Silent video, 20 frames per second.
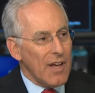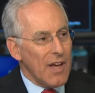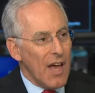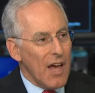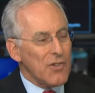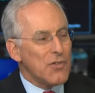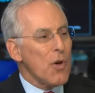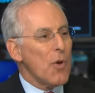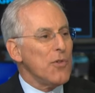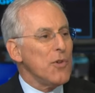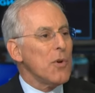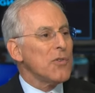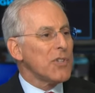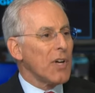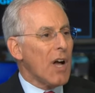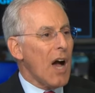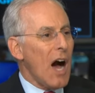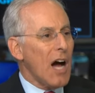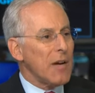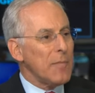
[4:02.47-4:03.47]
as though the U S
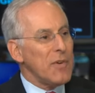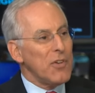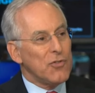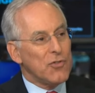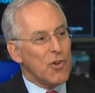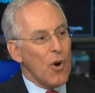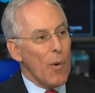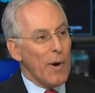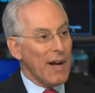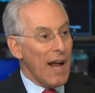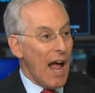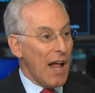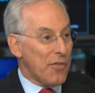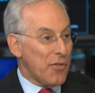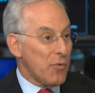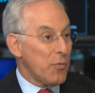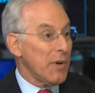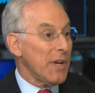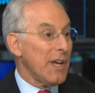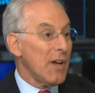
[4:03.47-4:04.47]
economy is growing at
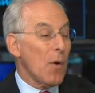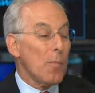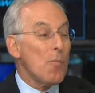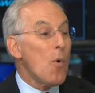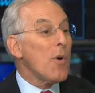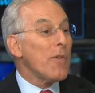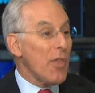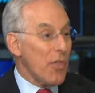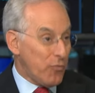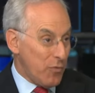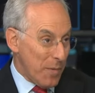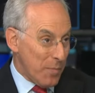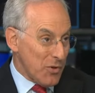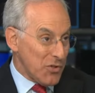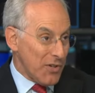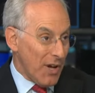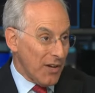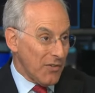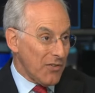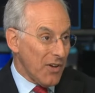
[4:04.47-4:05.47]
three more than three
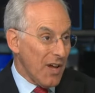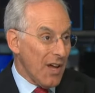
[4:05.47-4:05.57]
percent.